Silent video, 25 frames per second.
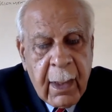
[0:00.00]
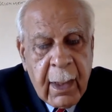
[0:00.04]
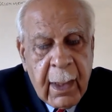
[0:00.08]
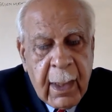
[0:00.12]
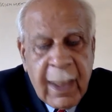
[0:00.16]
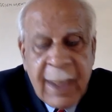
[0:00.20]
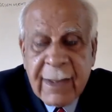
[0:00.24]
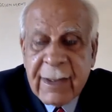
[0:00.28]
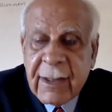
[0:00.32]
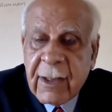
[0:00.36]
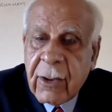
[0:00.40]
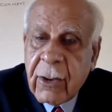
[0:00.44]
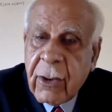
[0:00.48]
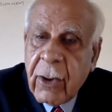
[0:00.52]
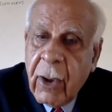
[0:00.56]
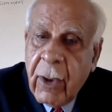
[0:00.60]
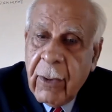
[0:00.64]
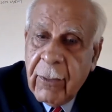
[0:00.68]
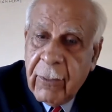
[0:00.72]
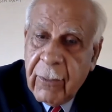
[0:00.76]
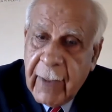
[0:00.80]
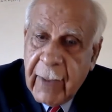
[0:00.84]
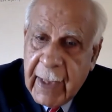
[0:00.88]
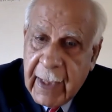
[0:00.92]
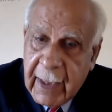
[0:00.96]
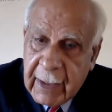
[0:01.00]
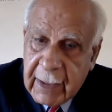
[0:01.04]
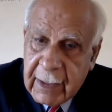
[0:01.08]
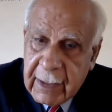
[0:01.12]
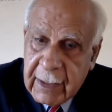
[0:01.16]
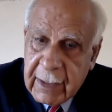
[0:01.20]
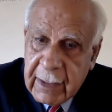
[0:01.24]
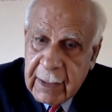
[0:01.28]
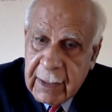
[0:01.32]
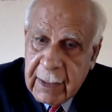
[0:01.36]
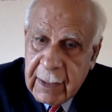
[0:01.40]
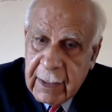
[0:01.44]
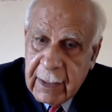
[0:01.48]
Has a
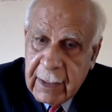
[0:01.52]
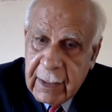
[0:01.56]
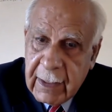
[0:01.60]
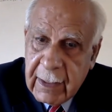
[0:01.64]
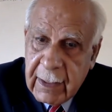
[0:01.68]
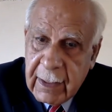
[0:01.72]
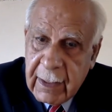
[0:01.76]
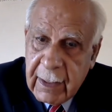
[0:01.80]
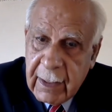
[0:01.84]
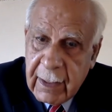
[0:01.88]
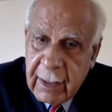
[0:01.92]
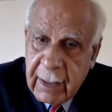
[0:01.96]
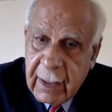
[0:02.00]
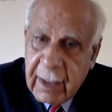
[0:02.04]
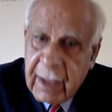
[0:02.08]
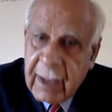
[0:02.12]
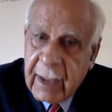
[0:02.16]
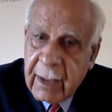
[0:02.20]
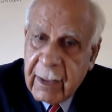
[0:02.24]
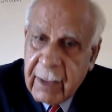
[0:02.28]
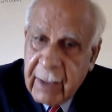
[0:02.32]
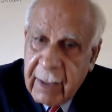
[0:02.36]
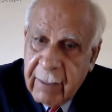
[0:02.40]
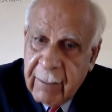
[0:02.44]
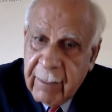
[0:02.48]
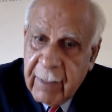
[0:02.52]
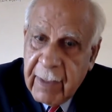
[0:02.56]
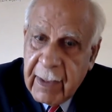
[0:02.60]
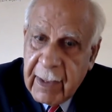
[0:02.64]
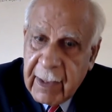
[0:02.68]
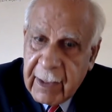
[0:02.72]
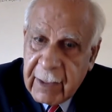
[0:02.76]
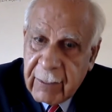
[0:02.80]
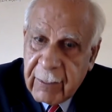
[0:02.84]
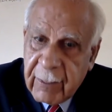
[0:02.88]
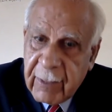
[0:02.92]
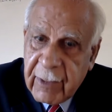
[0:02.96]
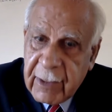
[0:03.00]
contract, an agreement,
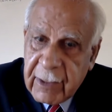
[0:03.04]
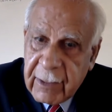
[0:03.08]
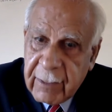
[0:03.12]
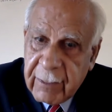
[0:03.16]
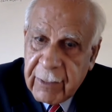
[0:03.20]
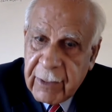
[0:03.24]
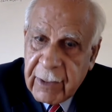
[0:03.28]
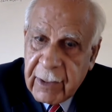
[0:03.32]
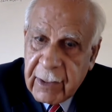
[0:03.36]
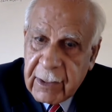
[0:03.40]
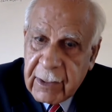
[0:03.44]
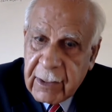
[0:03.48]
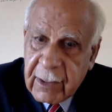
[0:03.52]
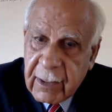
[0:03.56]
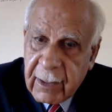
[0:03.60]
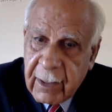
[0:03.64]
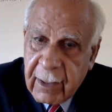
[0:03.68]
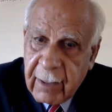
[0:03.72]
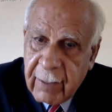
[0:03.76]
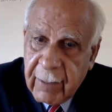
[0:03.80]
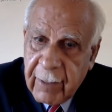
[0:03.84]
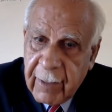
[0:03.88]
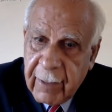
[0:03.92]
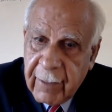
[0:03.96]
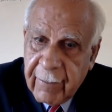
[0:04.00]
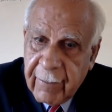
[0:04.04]
expiration protection agreement,